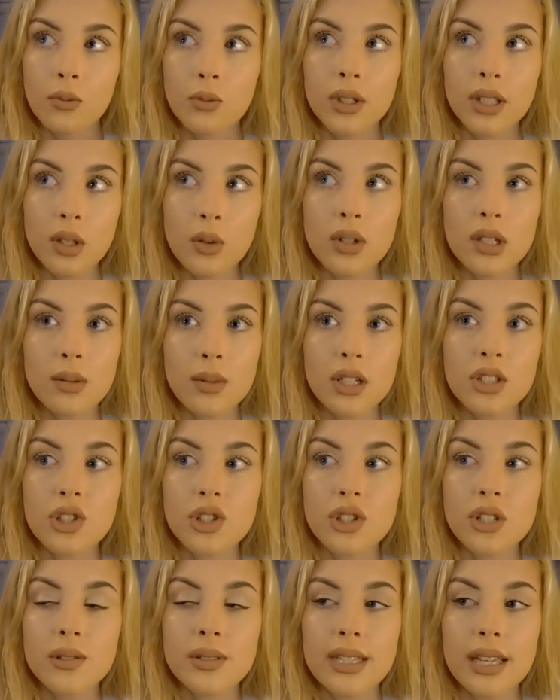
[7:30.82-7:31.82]
really wanted to make
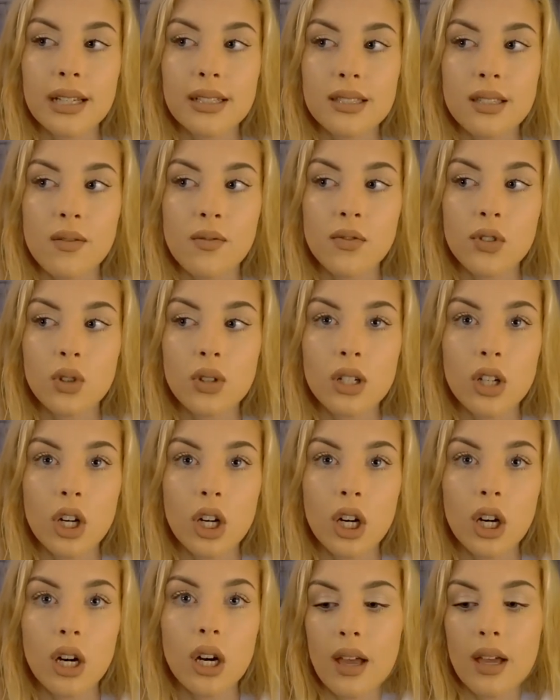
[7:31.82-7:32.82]
sure she was getting some food in
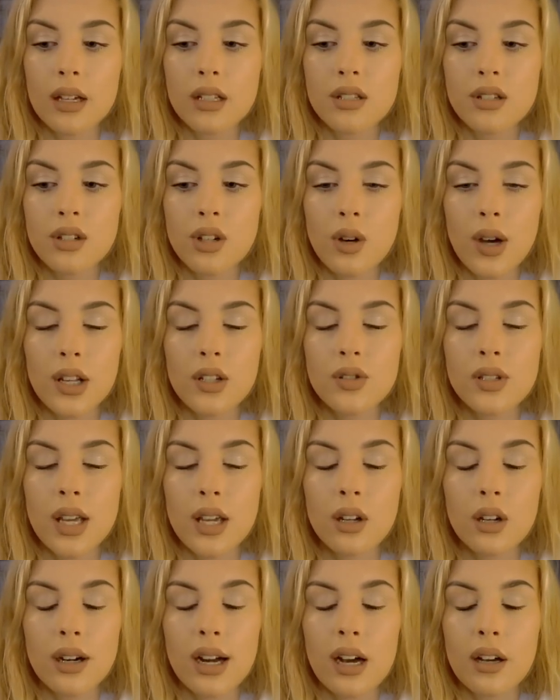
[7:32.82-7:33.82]
her. And you know, I do
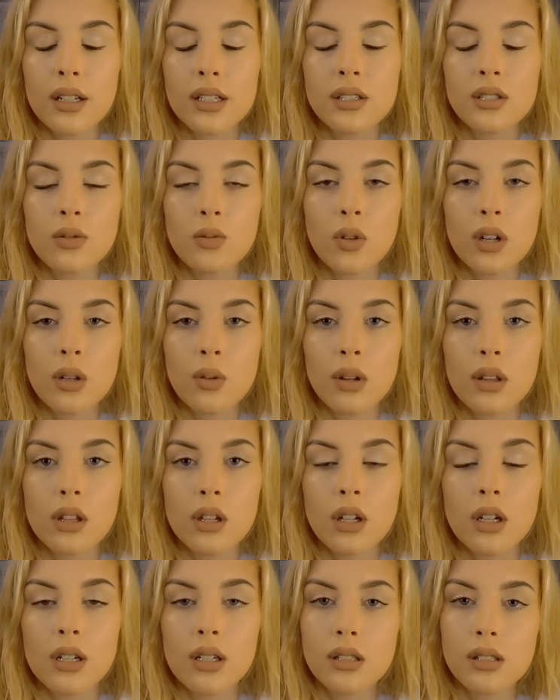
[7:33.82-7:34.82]
take her out, I do work with
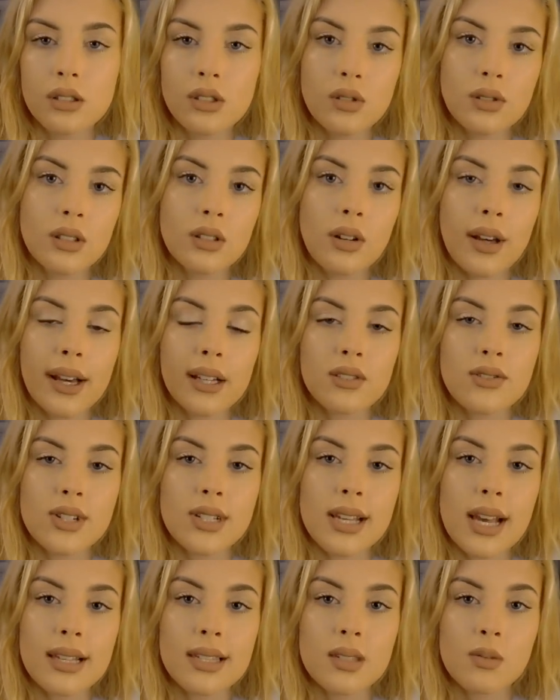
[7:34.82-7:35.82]
her and do little
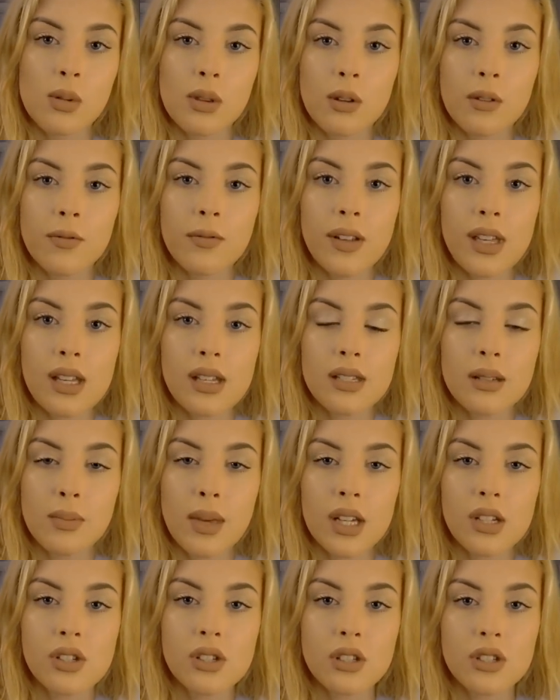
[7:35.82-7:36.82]
exercises with her feet to
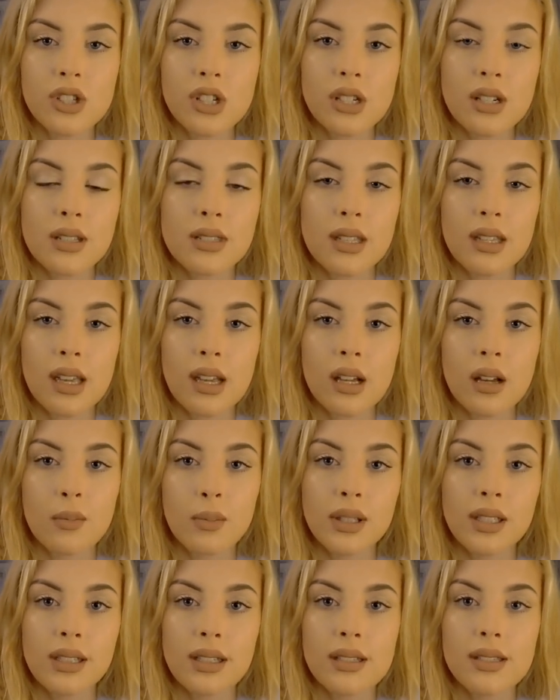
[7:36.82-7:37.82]
make sure she doesn't get
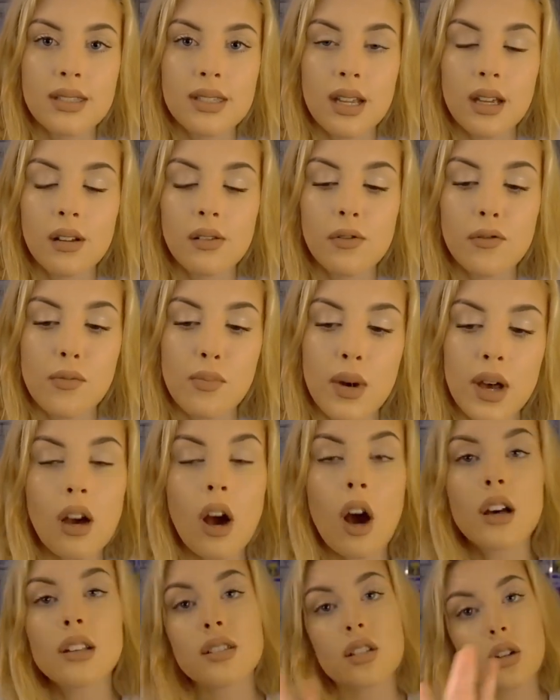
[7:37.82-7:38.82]
completely stiff. But
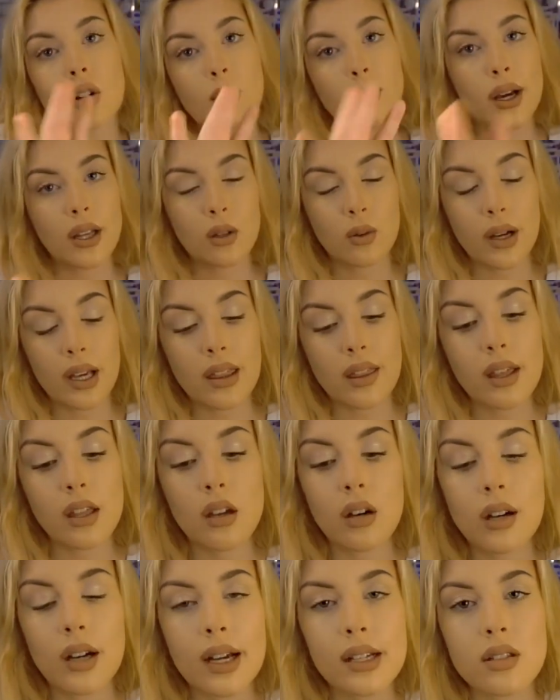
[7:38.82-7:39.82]
also, by the way, thank
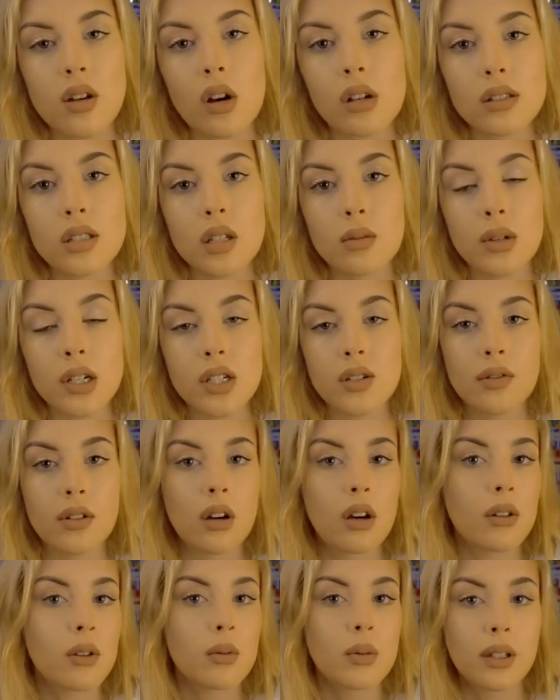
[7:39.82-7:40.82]
y'all guys all so much for
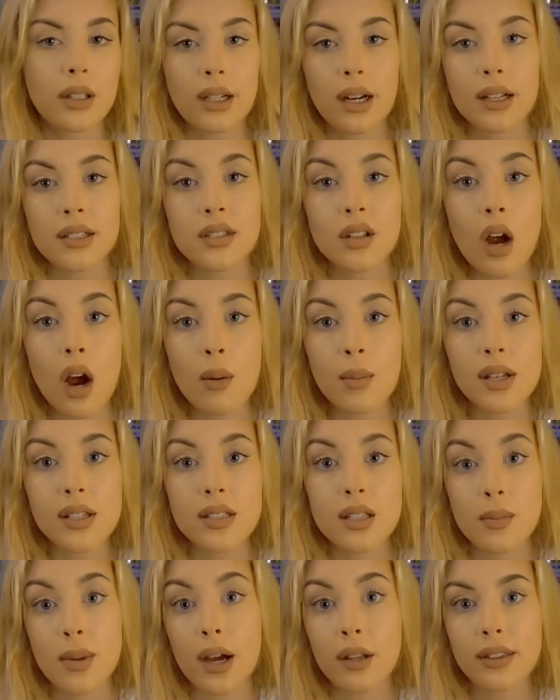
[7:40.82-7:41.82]
all the really nice
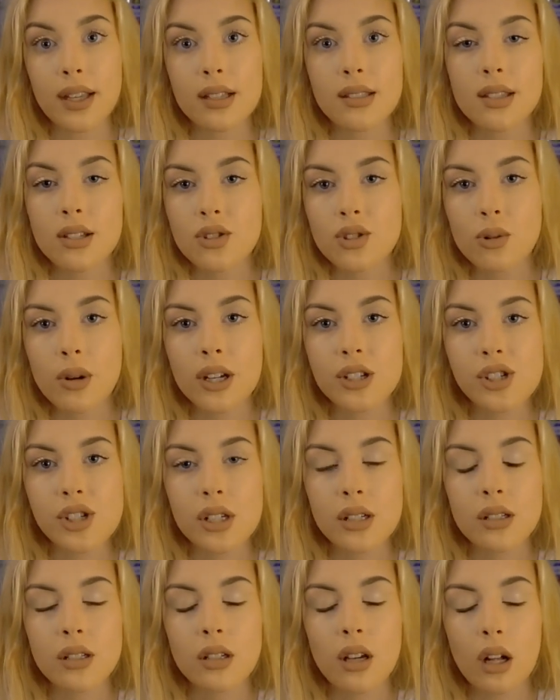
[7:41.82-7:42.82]
comments about that
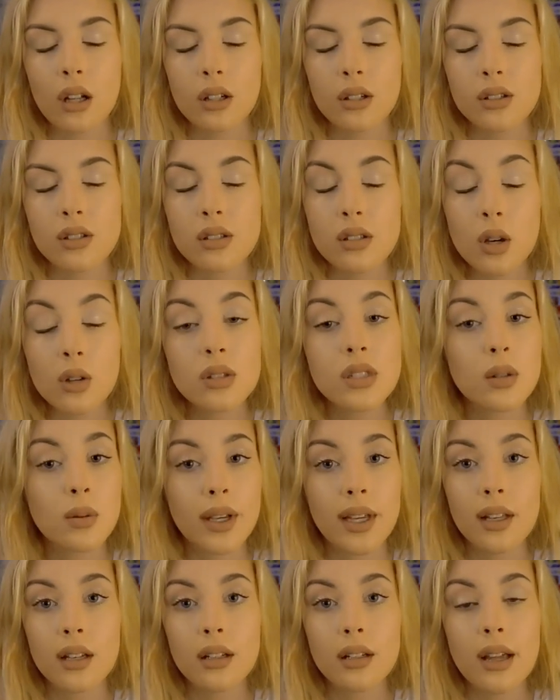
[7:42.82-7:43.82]
situation. Y'all are so
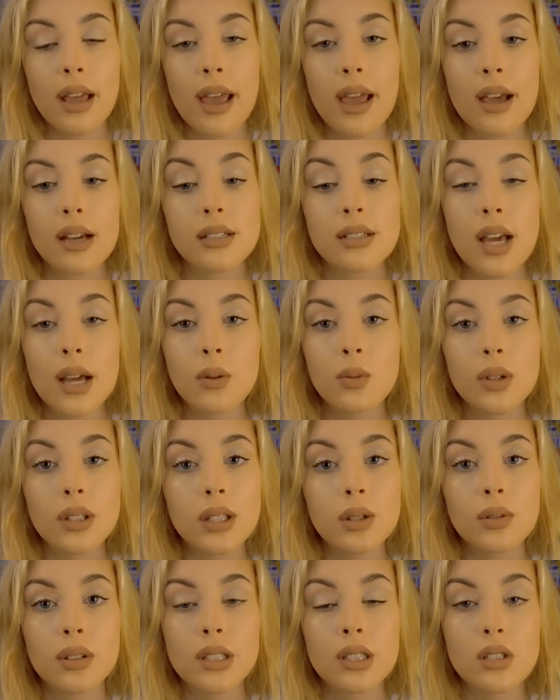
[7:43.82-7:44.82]
sweet and I
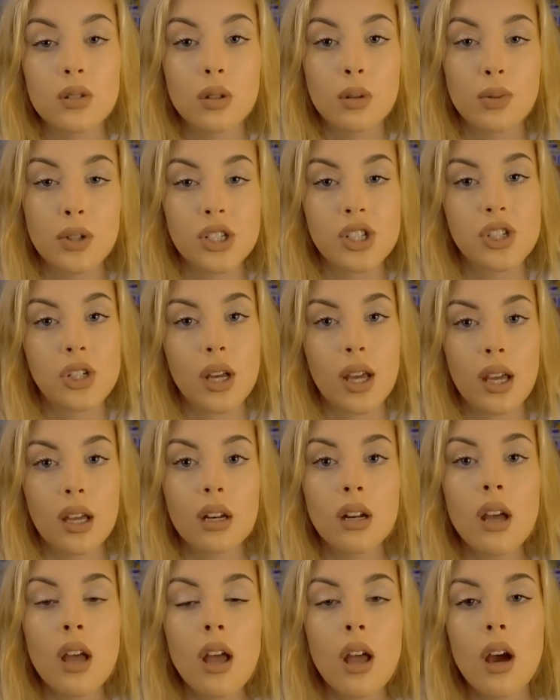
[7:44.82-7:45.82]
really, really do
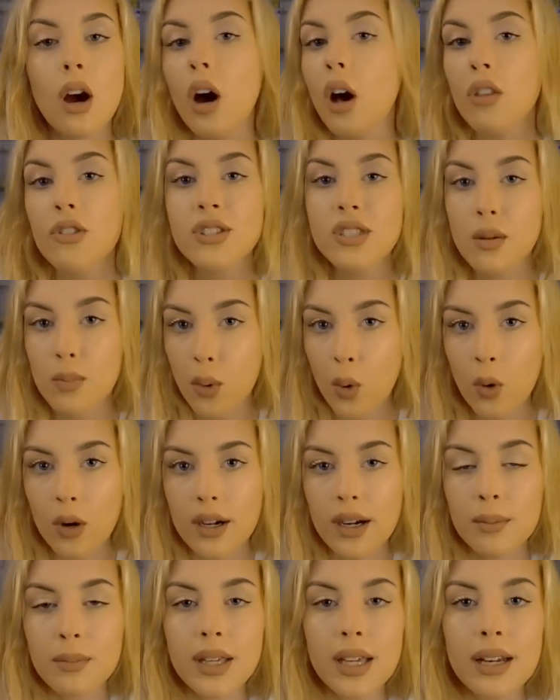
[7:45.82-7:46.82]
appreciate all the
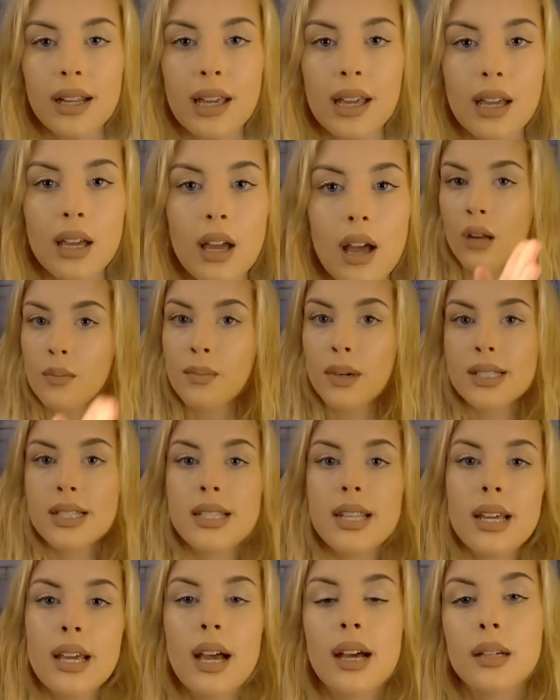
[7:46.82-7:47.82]
support I'm getting. On
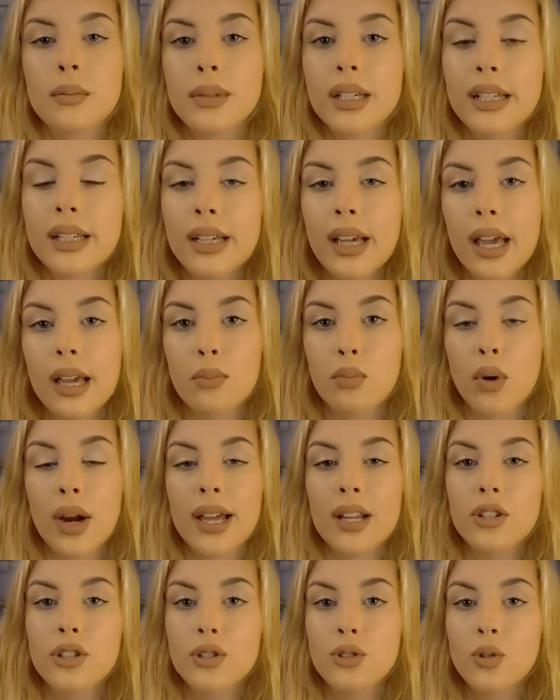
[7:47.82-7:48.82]
Monday, I'm getting a
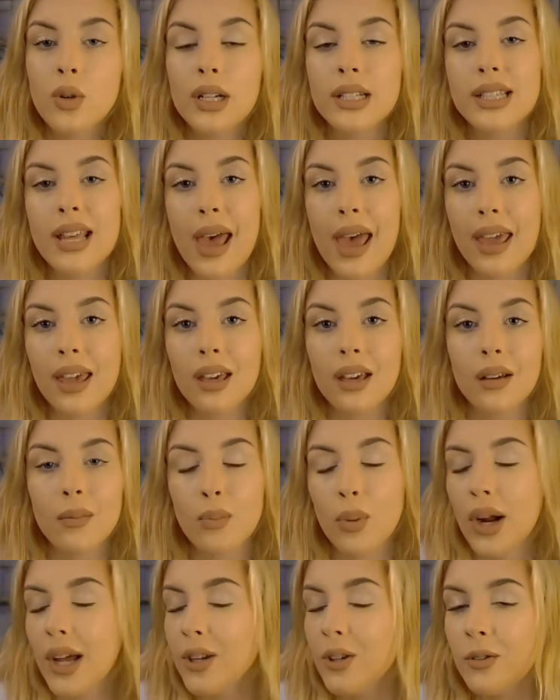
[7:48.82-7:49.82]
brand new tank,
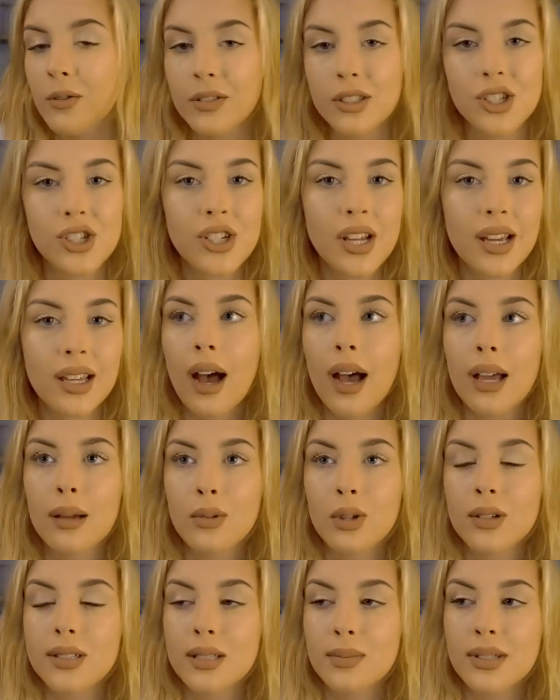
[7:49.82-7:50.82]
brand new fish tank.
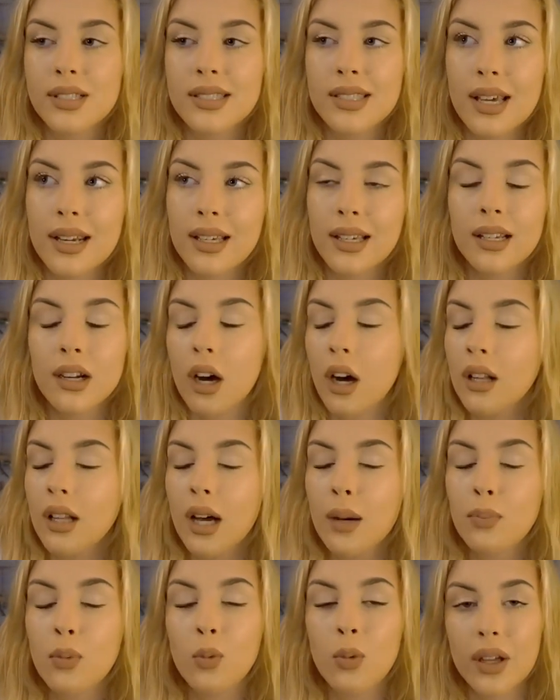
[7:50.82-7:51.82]
I'm going to be setting it all
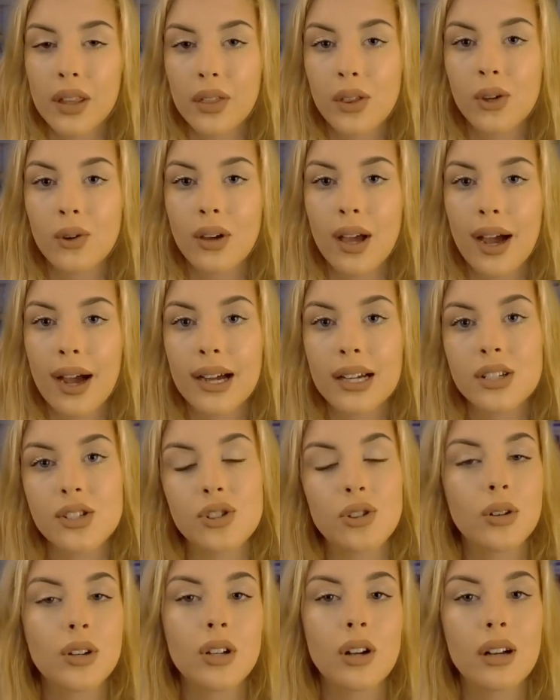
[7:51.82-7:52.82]
up with you guys,
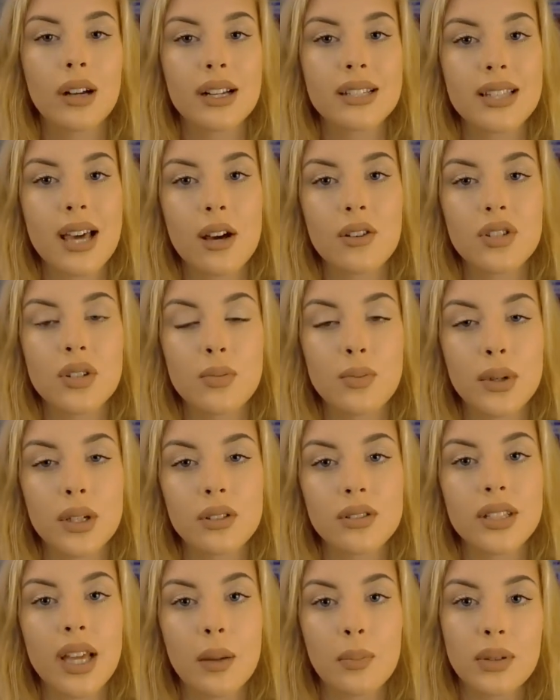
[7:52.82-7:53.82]
showing y'all guys how to
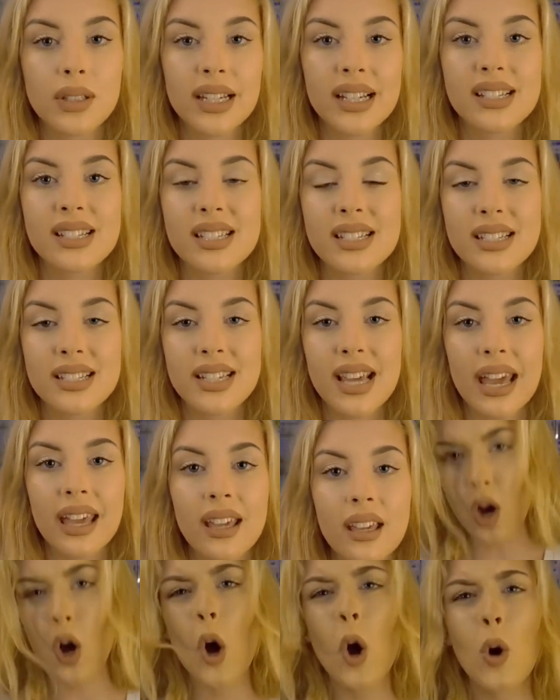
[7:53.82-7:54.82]
build a planted
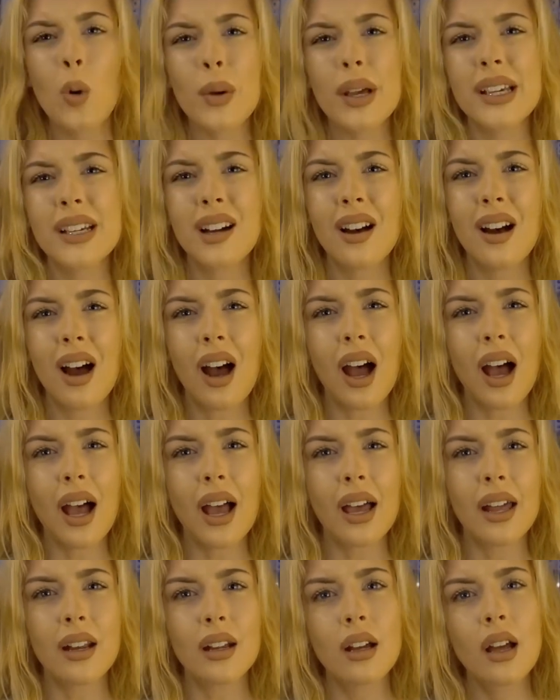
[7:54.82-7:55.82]
tank. Oh my
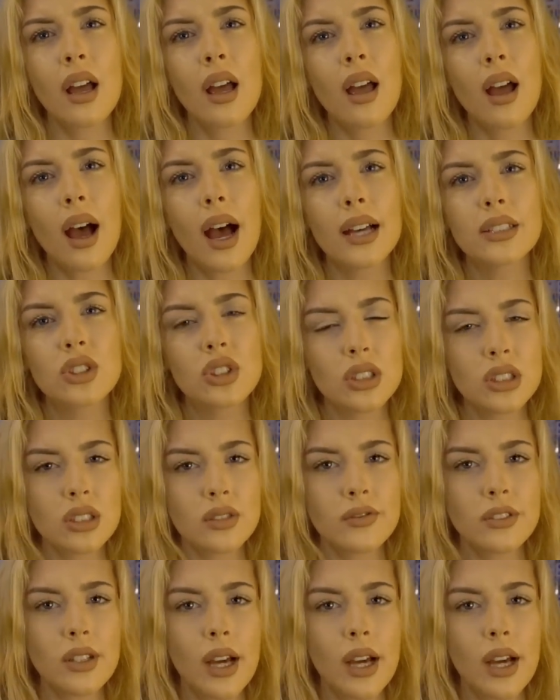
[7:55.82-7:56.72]
god. I just,